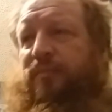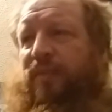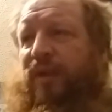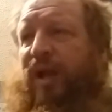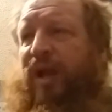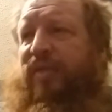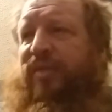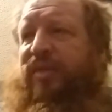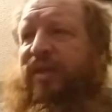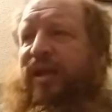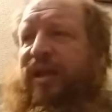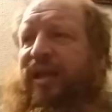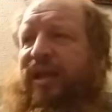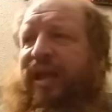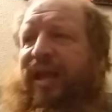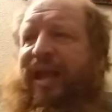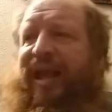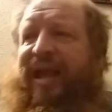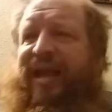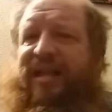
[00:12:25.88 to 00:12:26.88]
I think,
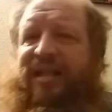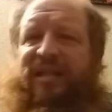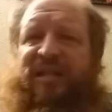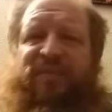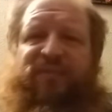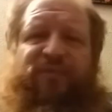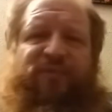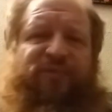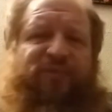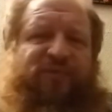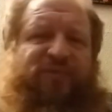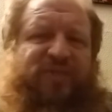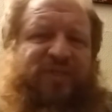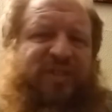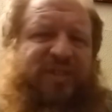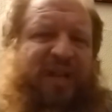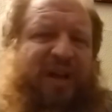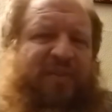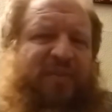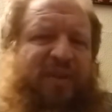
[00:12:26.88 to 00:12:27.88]

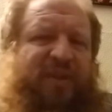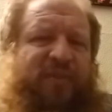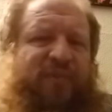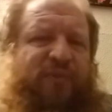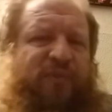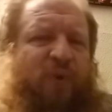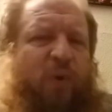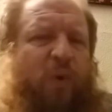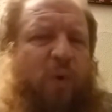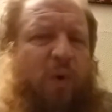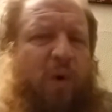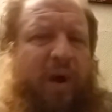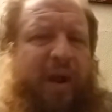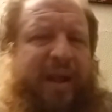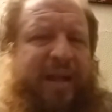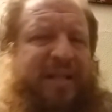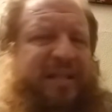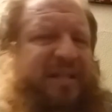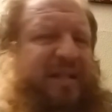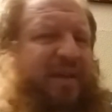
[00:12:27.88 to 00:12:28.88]

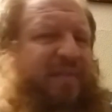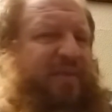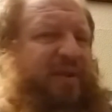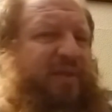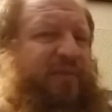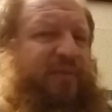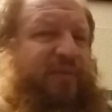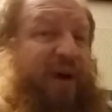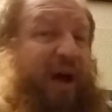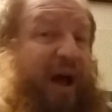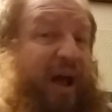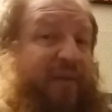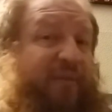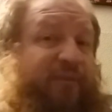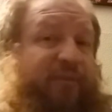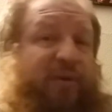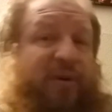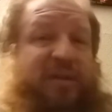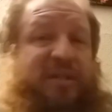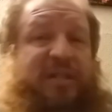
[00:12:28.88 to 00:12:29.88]
$8.75
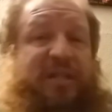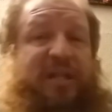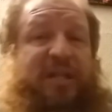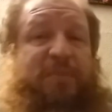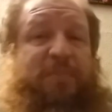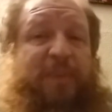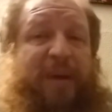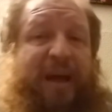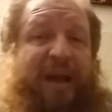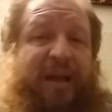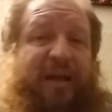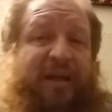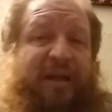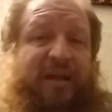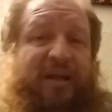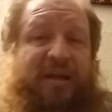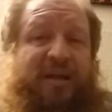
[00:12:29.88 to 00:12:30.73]
for a 6-pack.